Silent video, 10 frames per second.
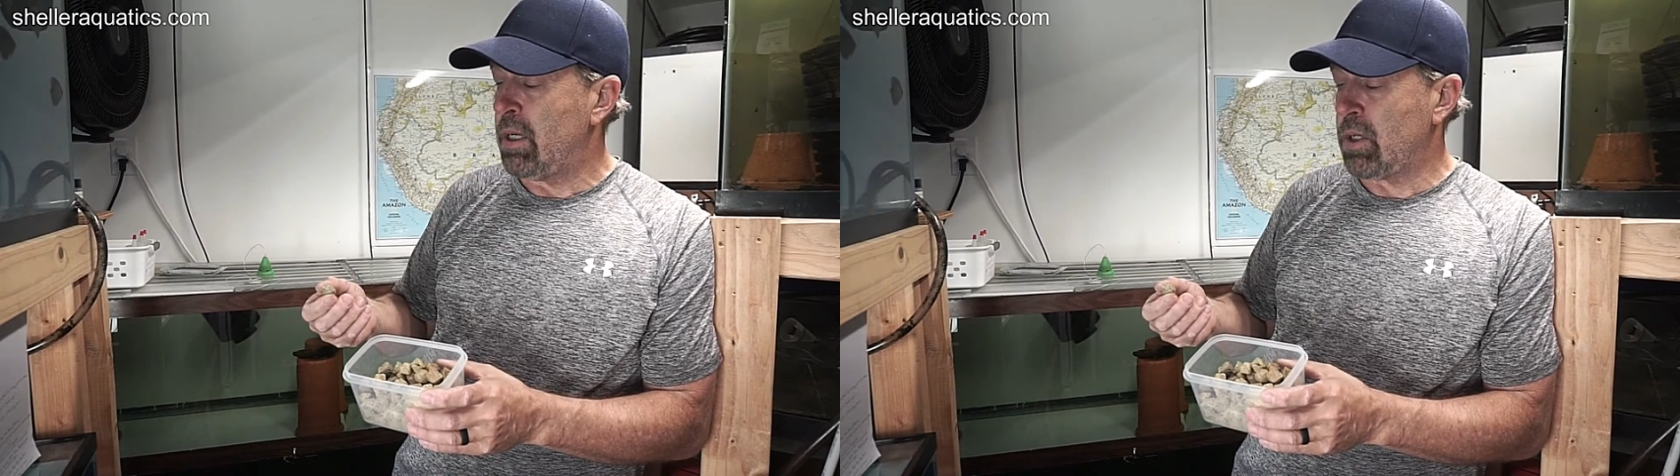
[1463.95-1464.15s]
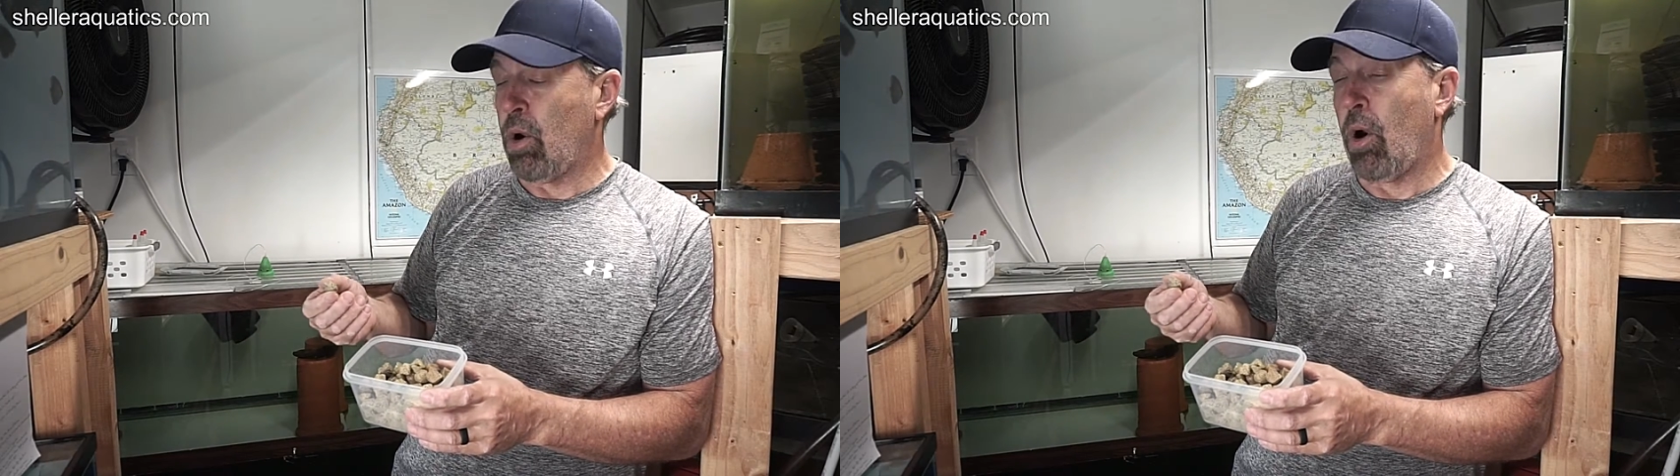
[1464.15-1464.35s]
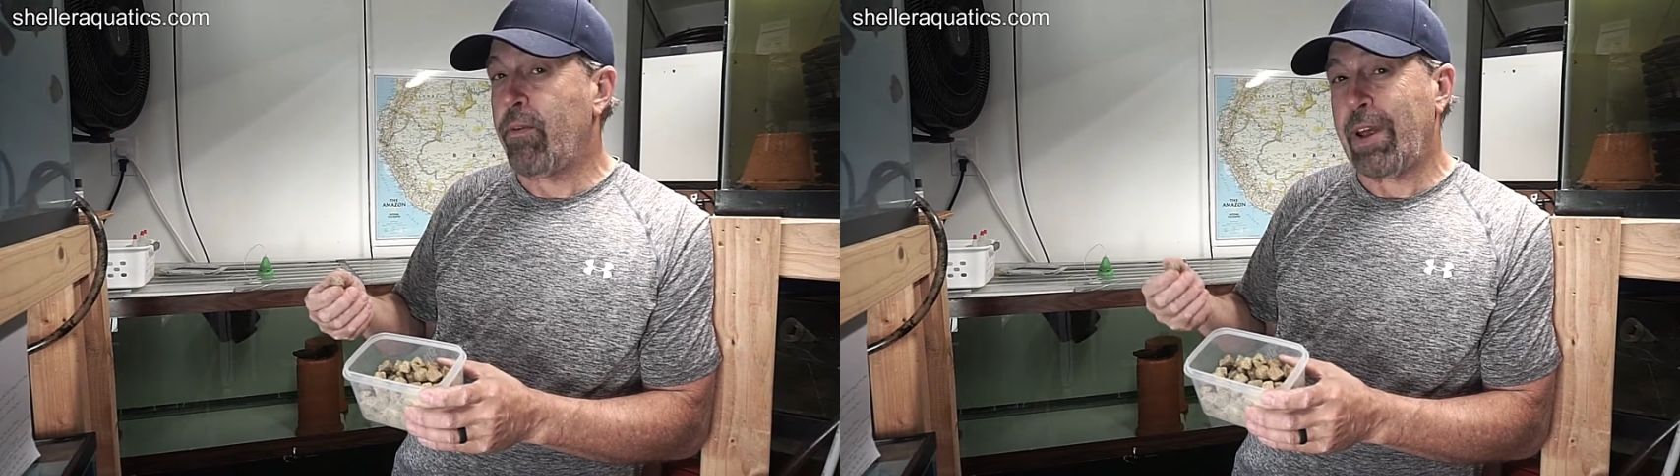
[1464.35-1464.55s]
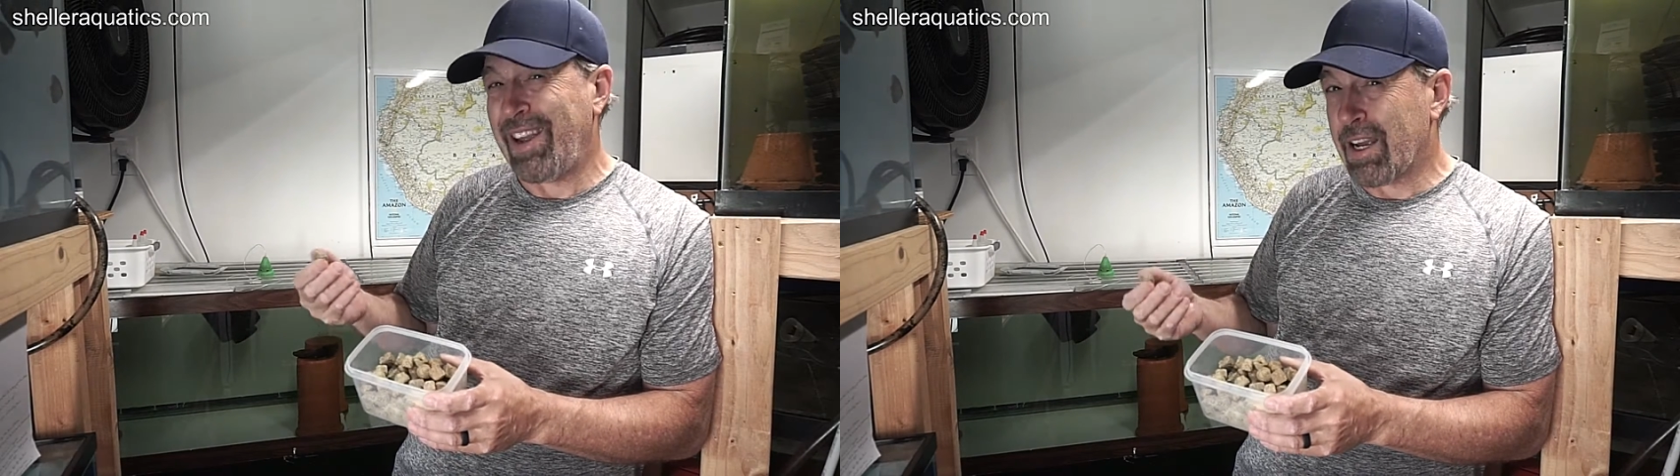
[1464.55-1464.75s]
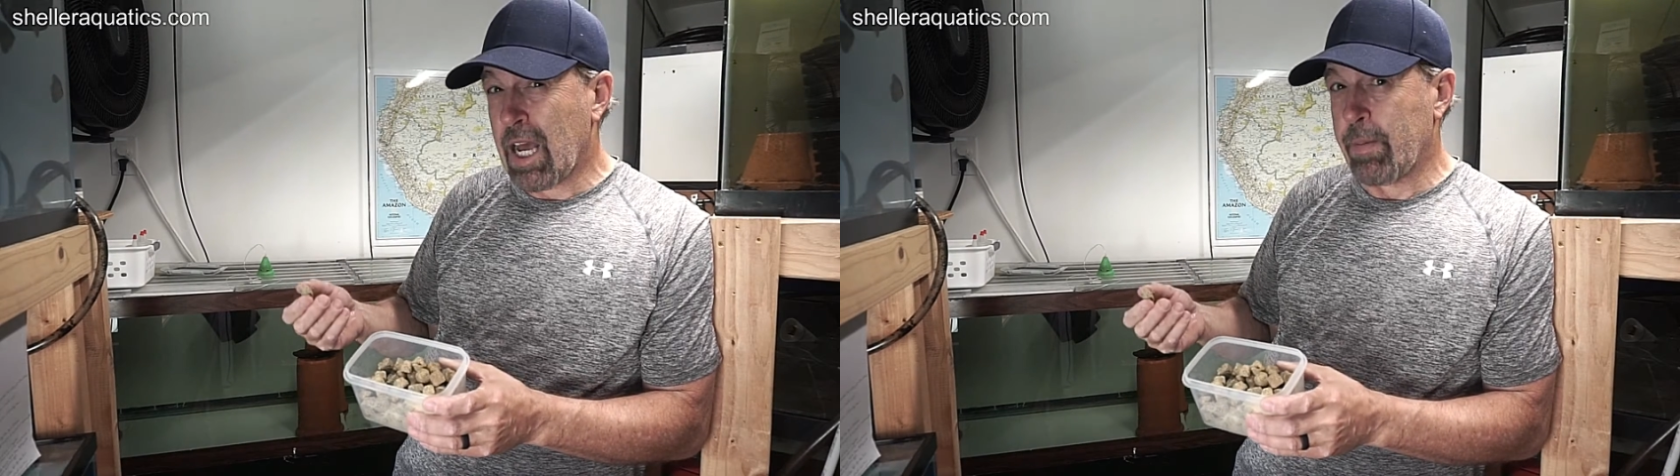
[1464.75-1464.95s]
So hopefully
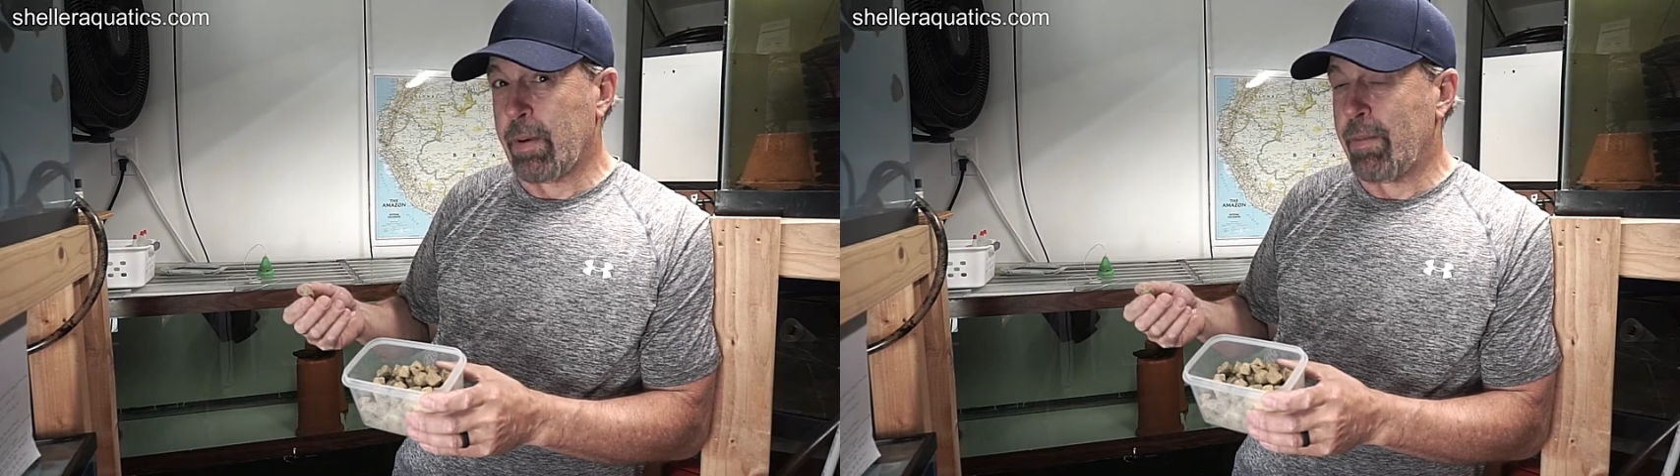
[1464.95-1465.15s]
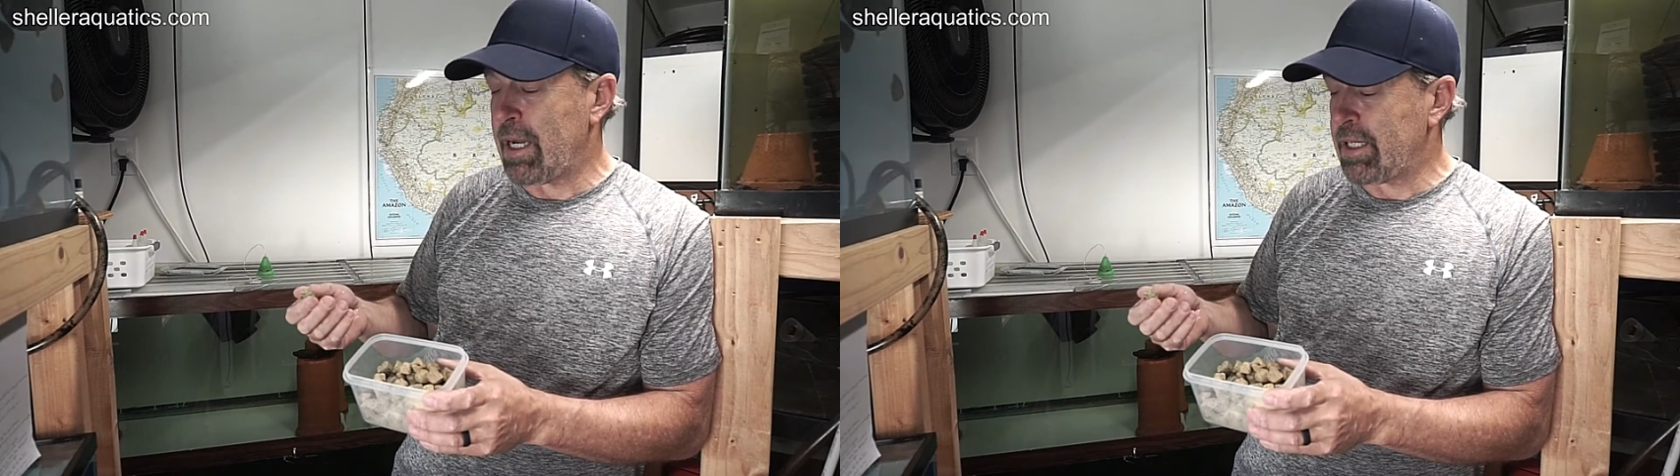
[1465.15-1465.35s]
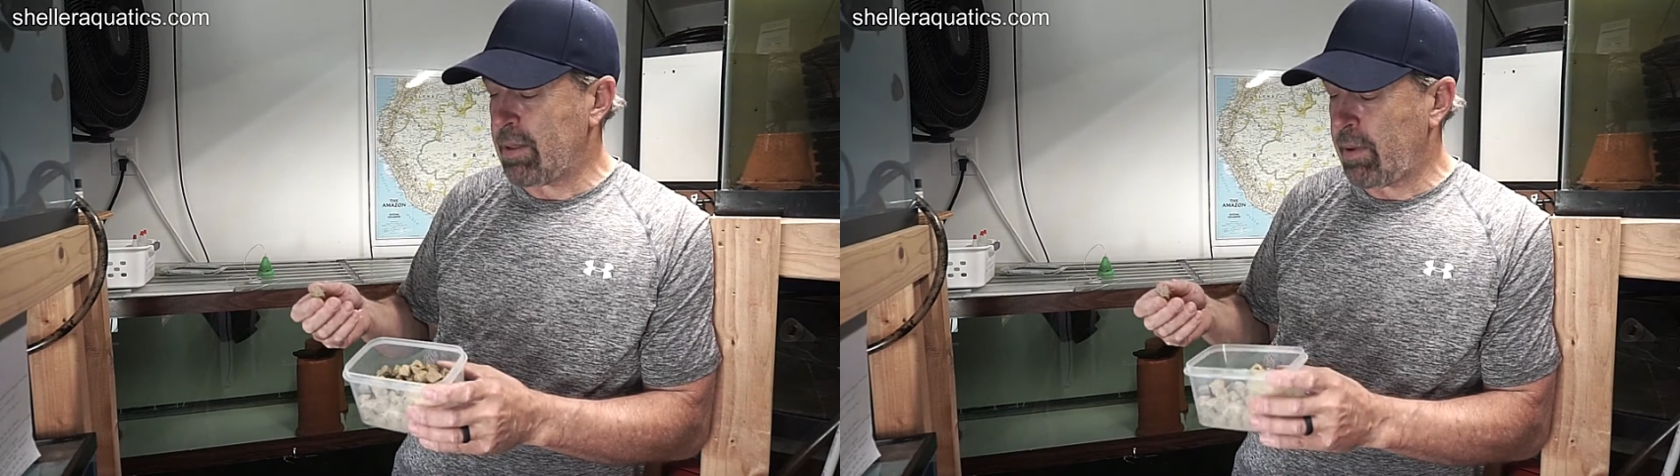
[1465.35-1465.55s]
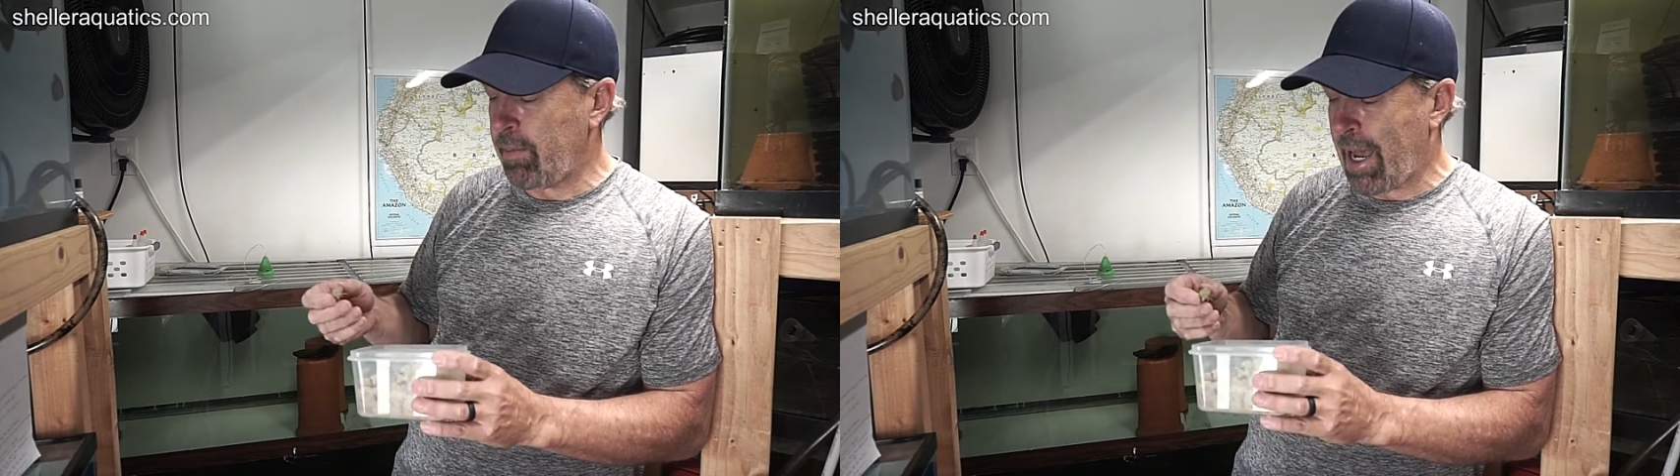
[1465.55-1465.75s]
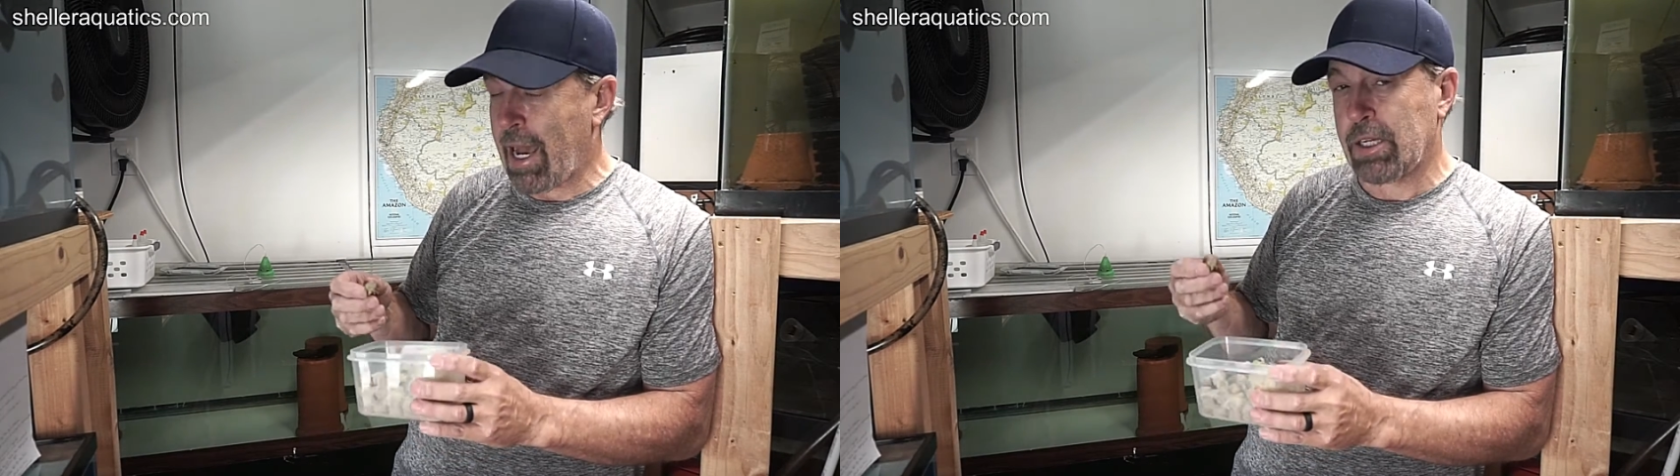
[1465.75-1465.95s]
in a couple months they'll be
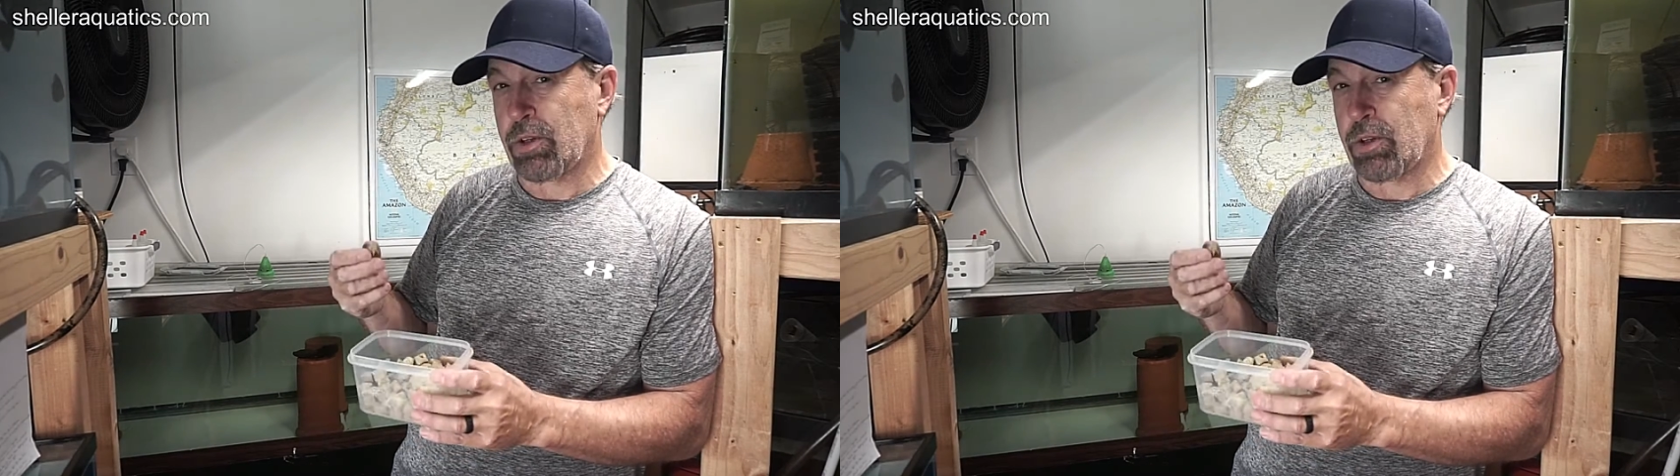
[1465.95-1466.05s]
back.